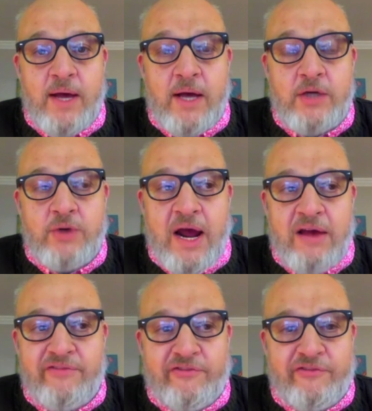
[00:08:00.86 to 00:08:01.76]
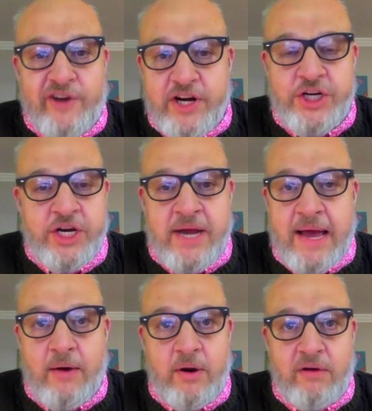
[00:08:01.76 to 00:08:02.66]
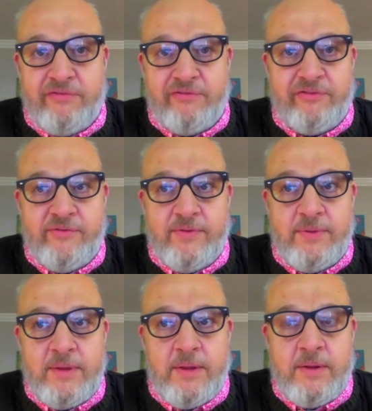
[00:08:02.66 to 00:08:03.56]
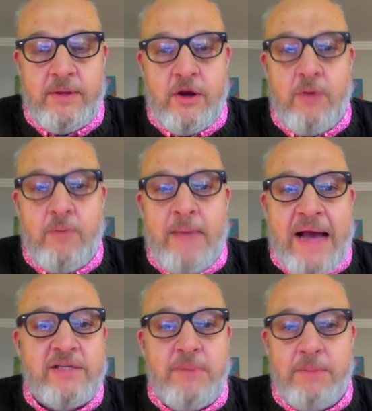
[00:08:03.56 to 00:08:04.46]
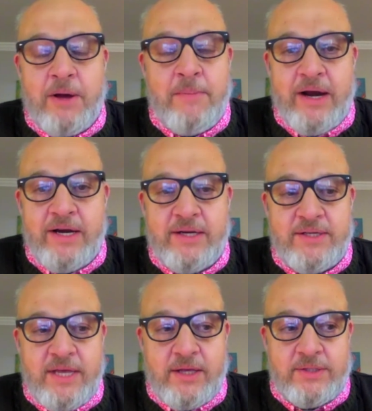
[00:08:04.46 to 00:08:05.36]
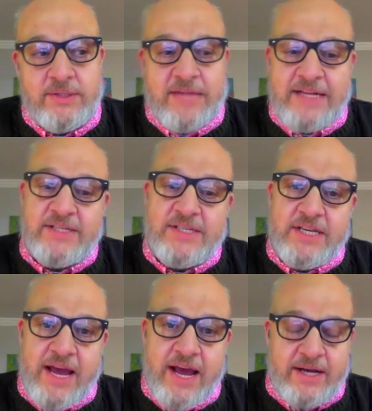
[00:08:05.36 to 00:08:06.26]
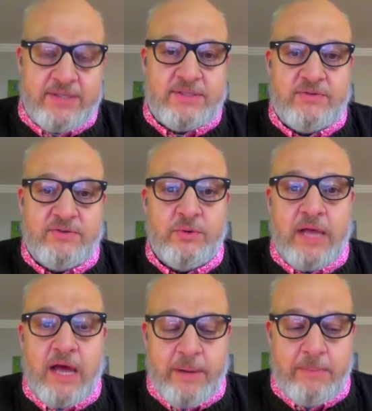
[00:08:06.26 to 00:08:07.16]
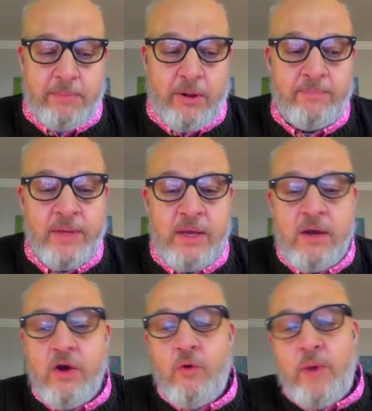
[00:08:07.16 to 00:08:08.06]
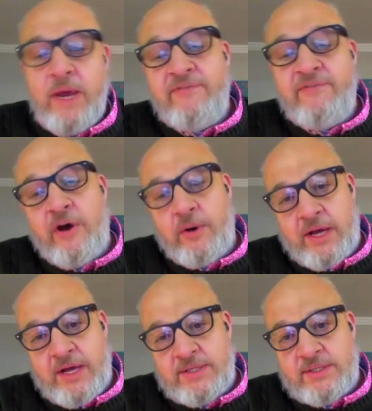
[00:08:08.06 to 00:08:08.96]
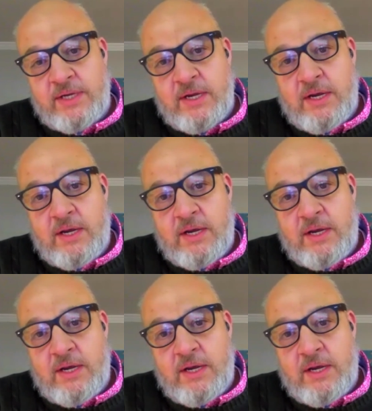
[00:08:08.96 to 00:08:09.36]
drive friction out of maximum commodity sales. That's CX to a lot of people. We focus